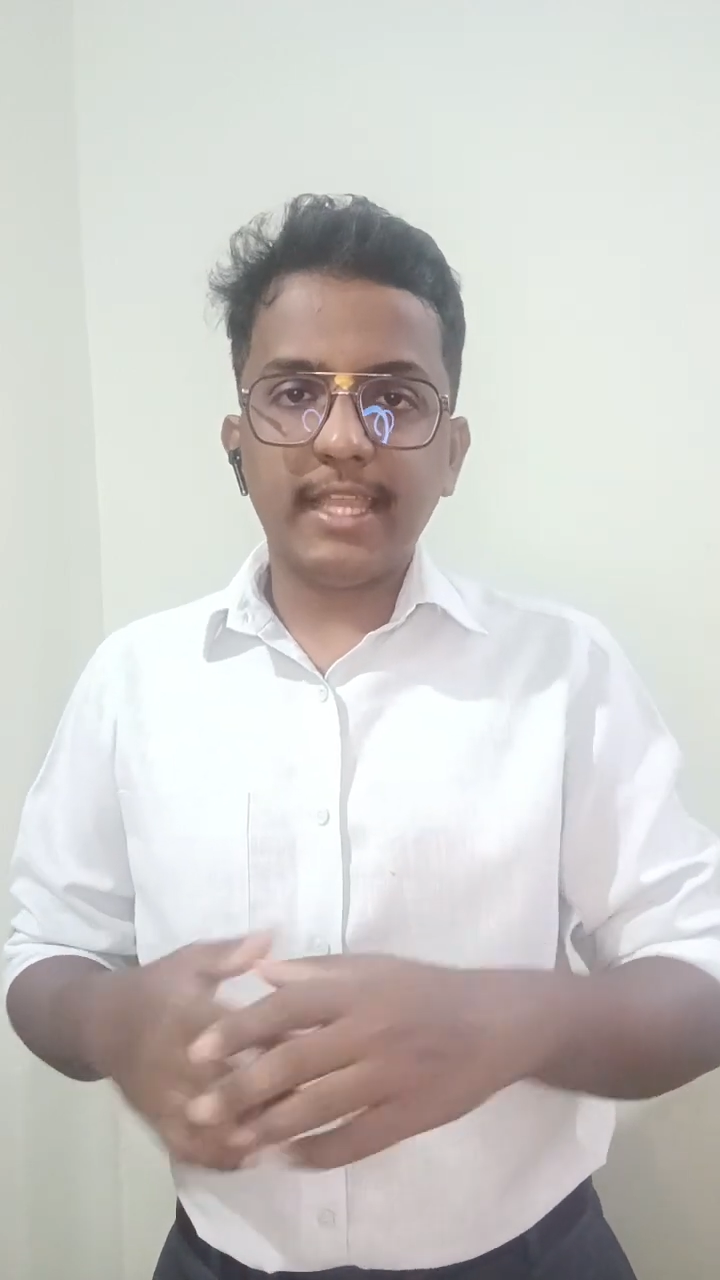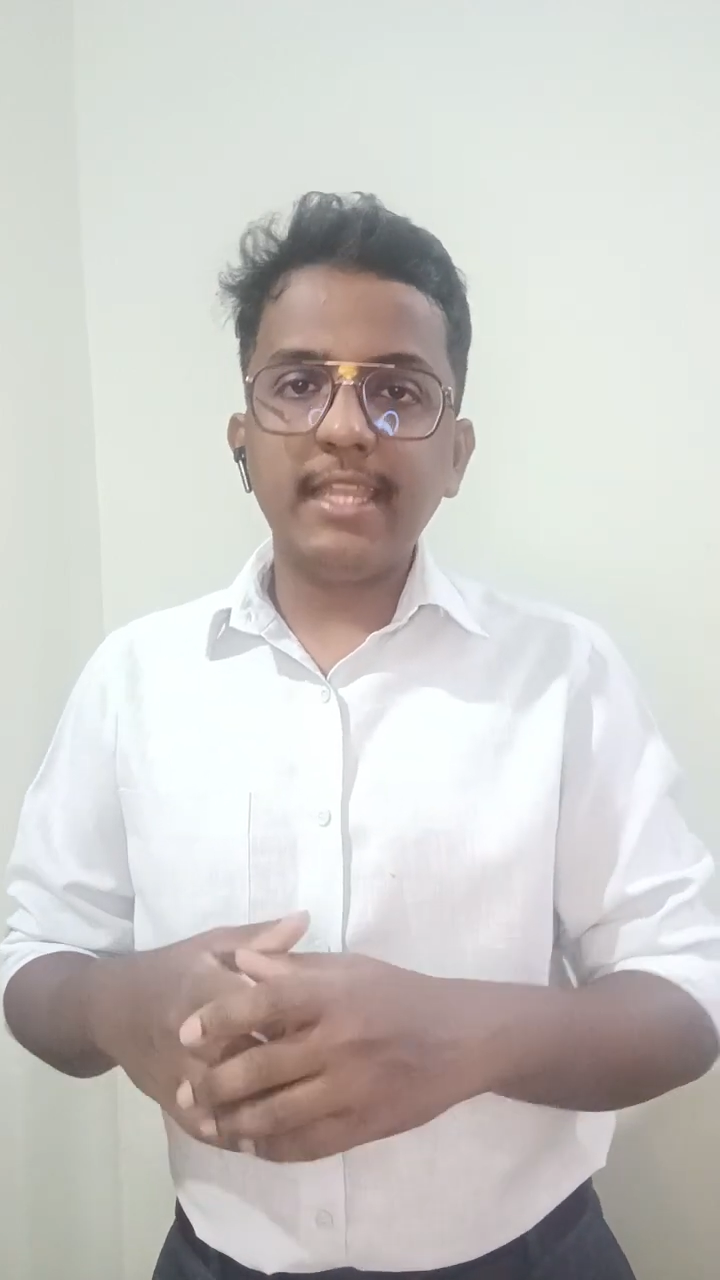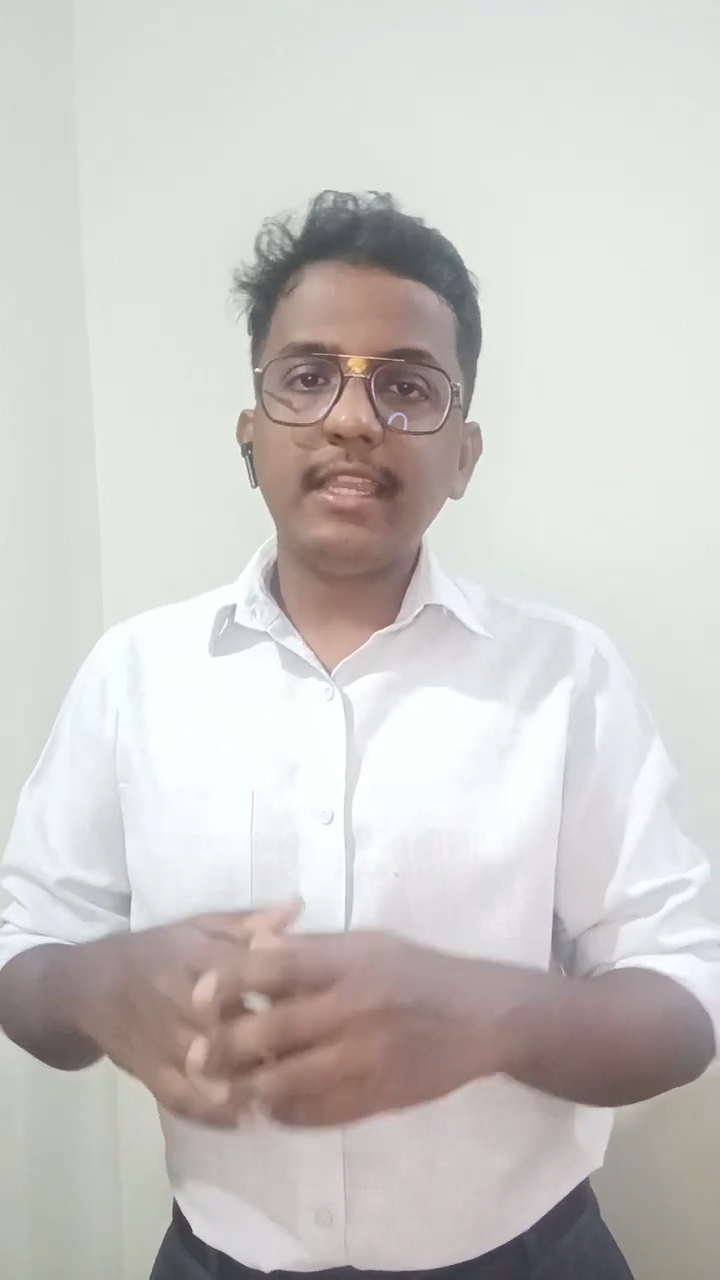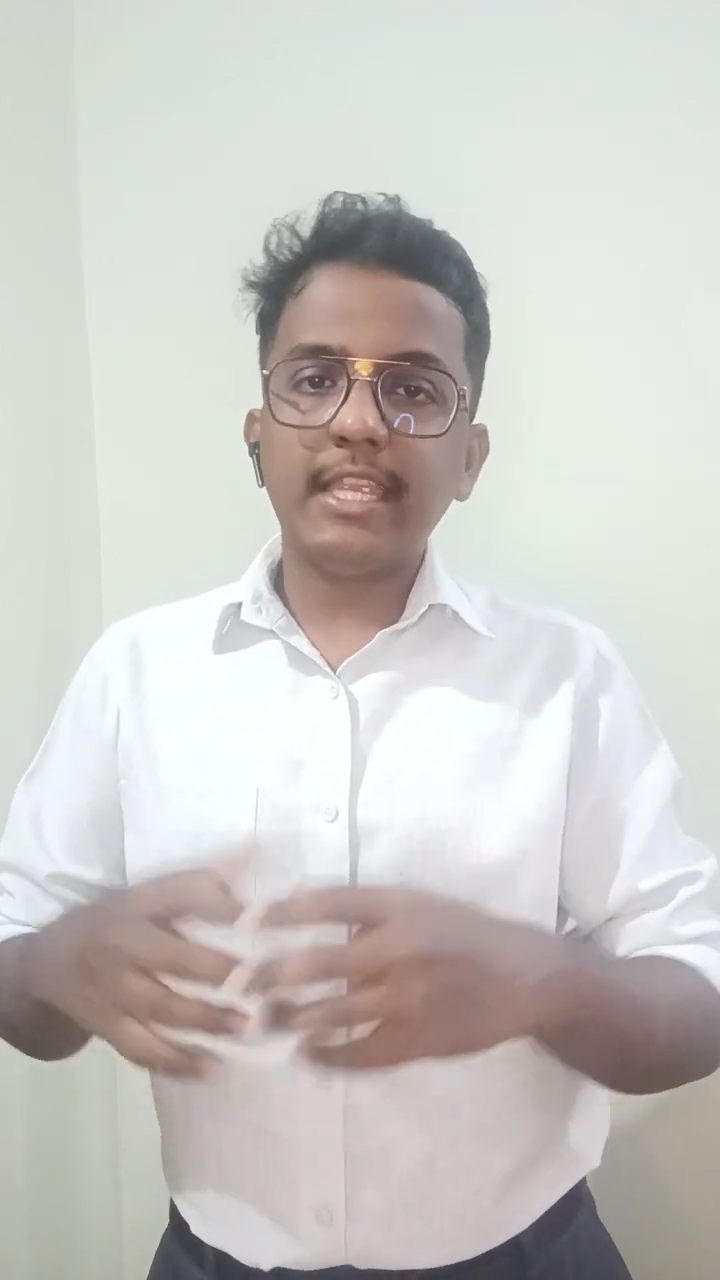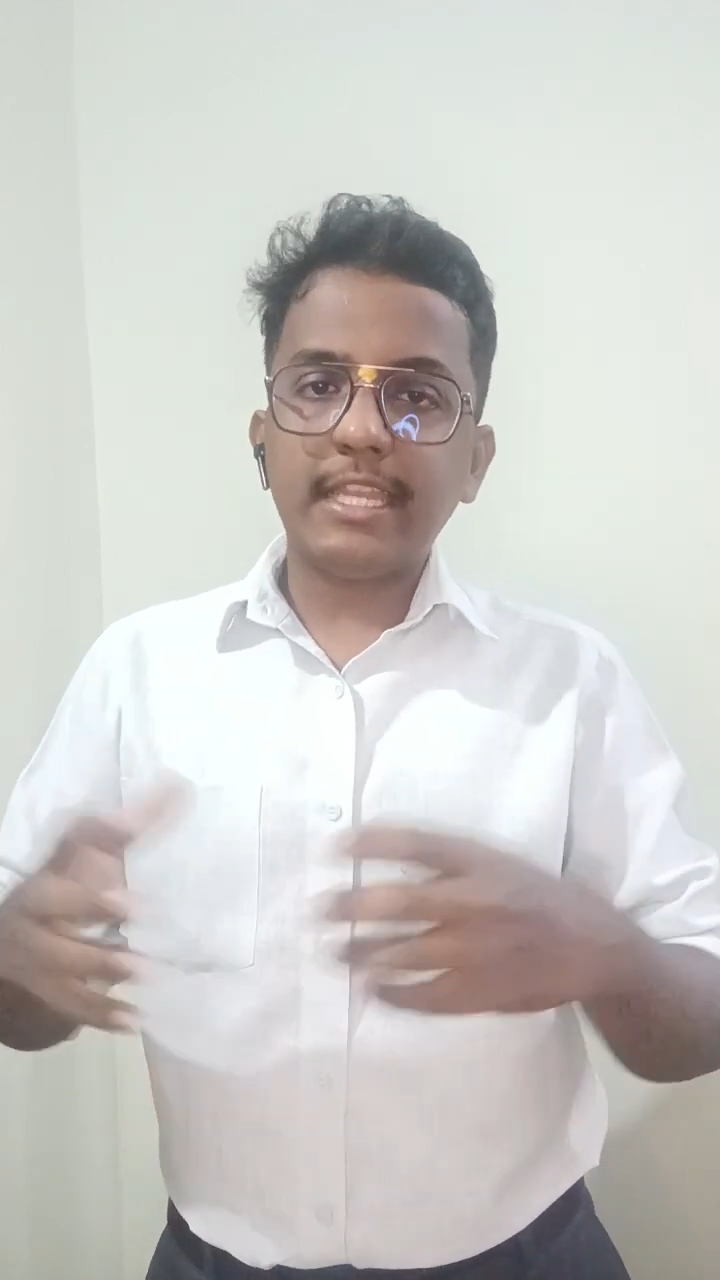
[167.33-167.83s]
then
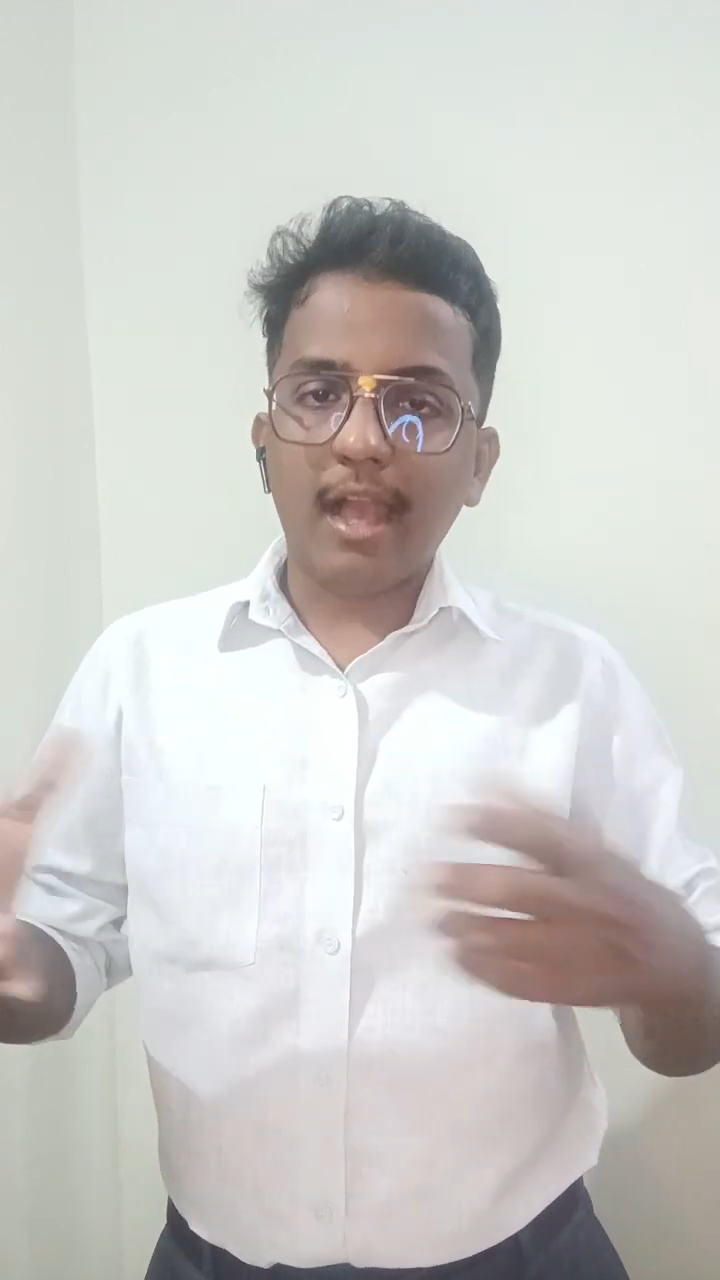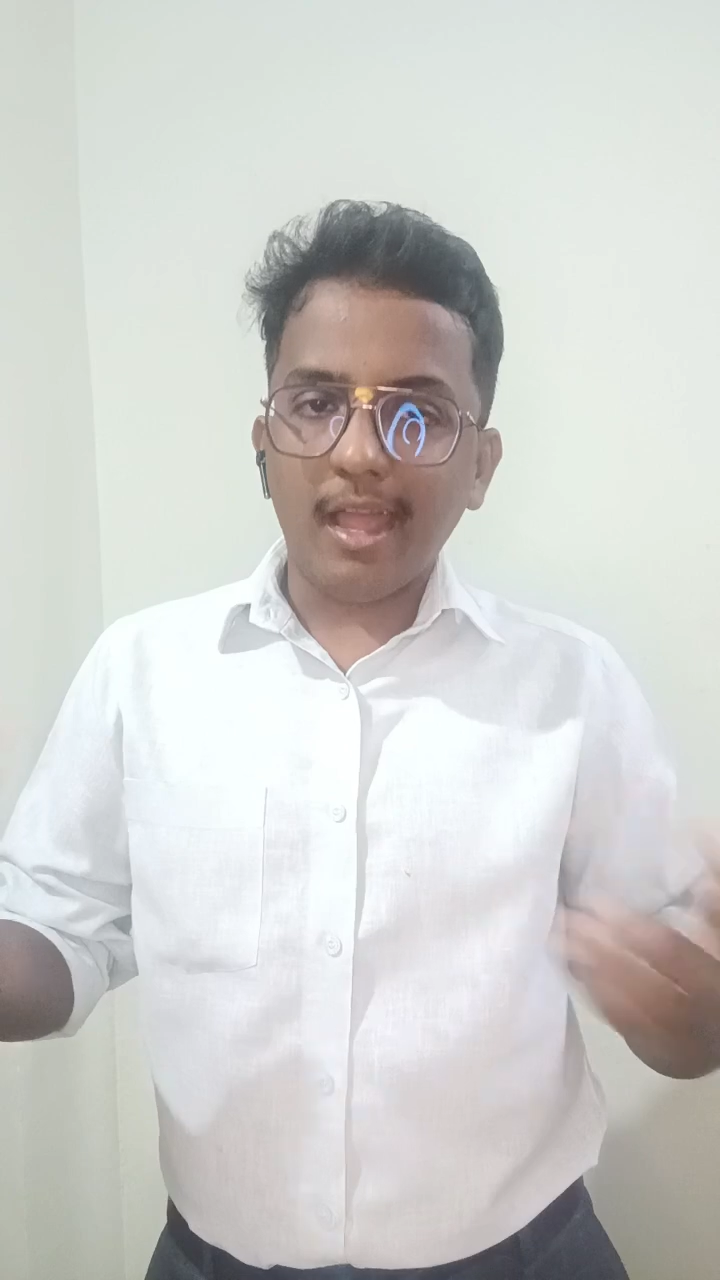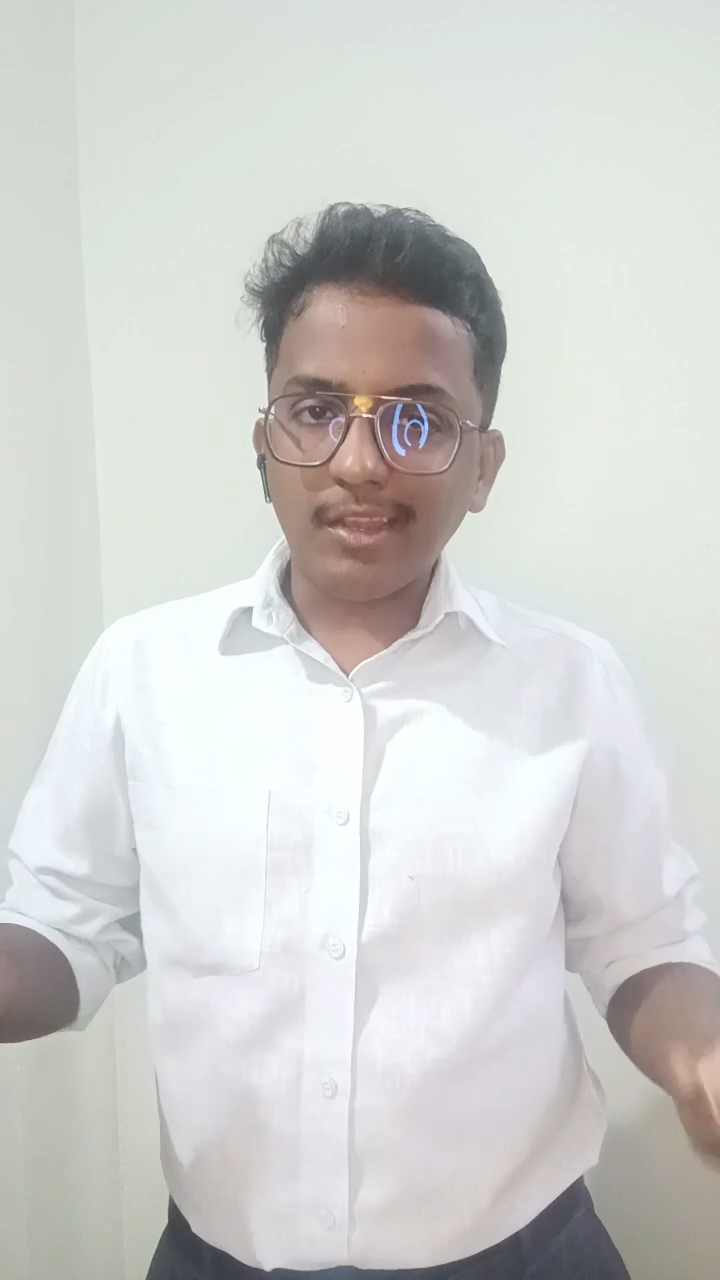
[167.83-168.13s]
it